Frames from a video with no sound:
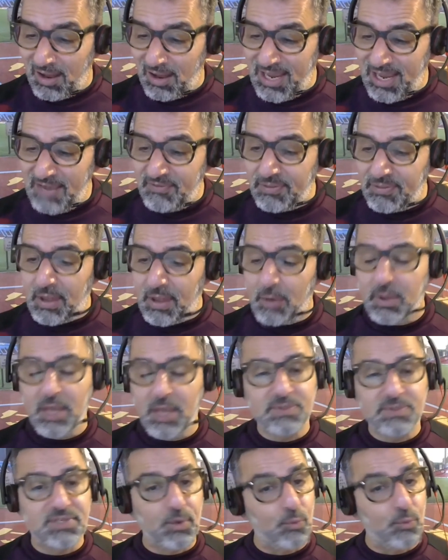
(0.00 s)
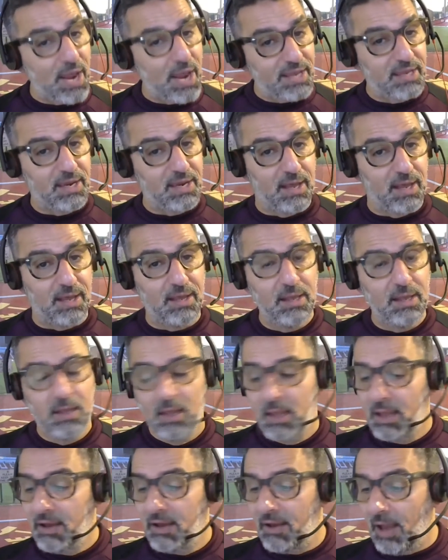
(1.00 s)
even though he was a regular
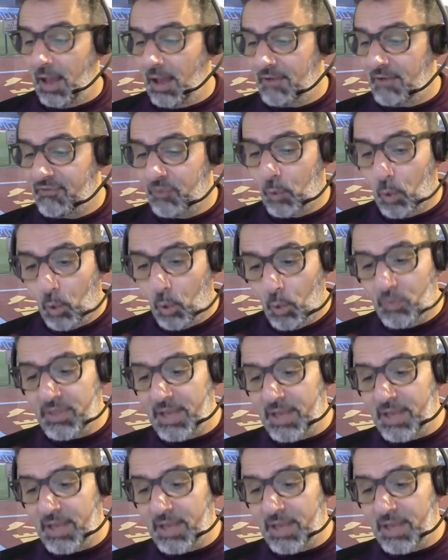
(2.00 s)
for all